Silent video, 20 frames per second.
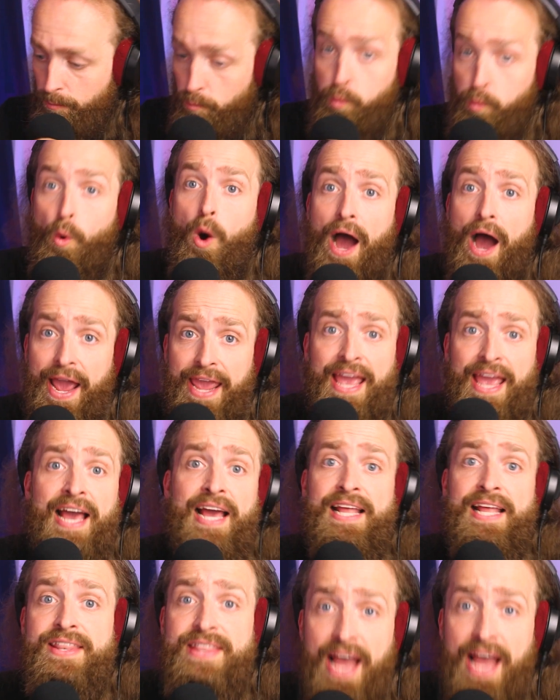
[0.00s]
Why
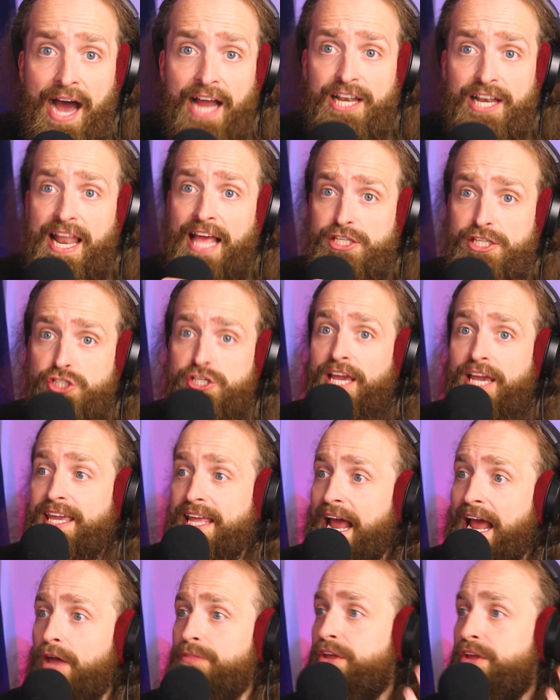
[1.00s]
not? Let's check
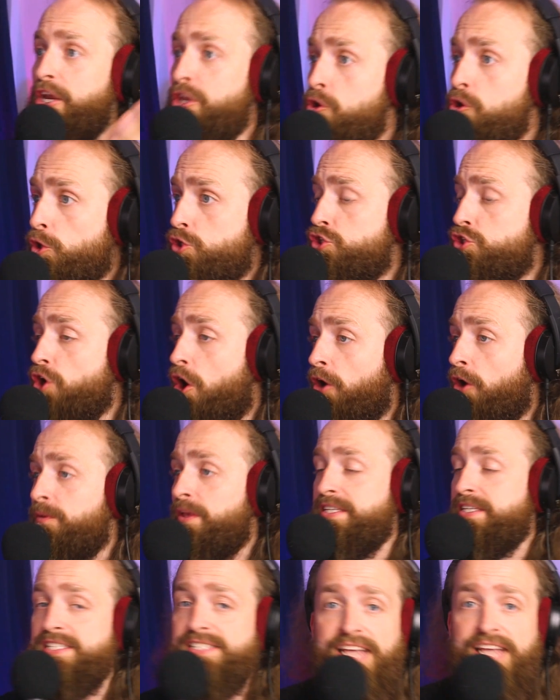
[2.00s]
it out. Their new song,
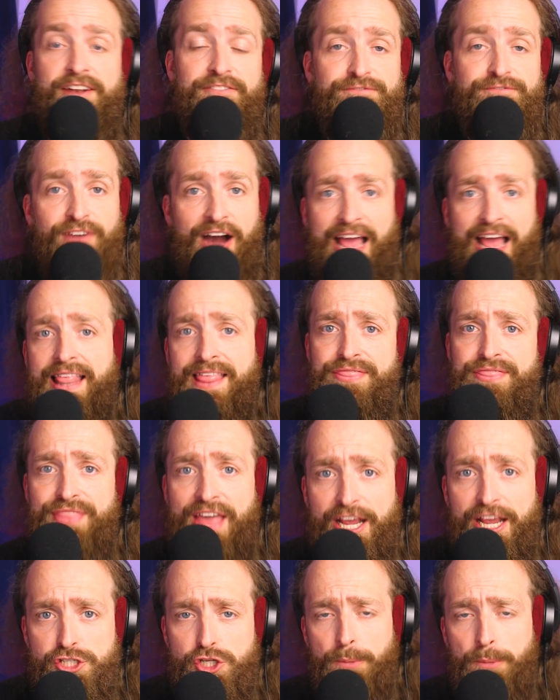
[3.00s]
as I said, Violent
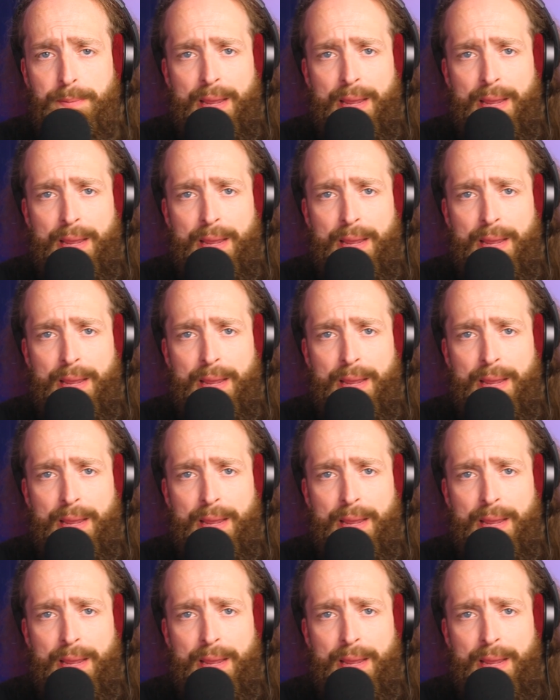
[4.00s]
Nature.